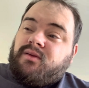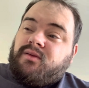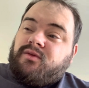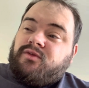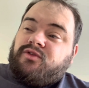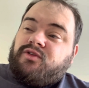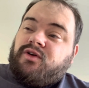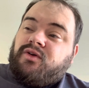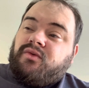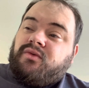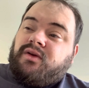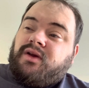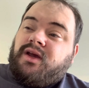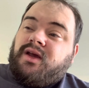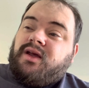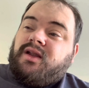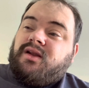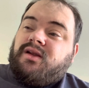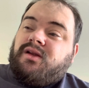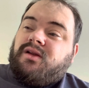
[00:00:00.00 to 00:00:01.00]
Joe
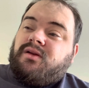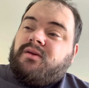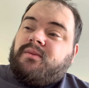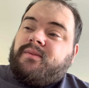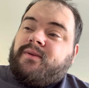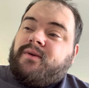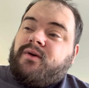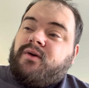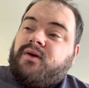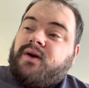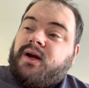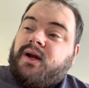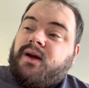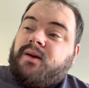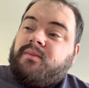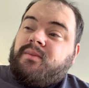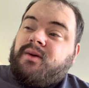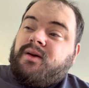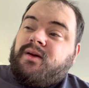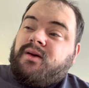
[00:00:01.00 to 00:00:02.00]
Kane in the
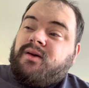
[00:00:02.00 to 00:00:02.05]
program.